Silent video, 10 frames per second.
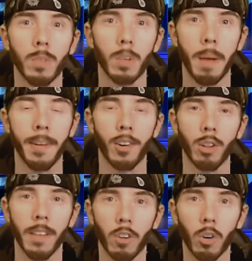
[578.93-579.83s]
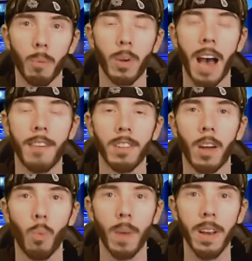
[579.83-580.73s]
So maybe in your living room where you have a
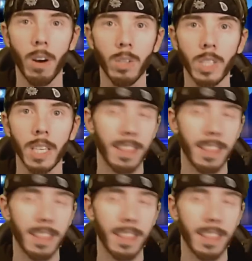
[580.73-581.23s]
lot of windows,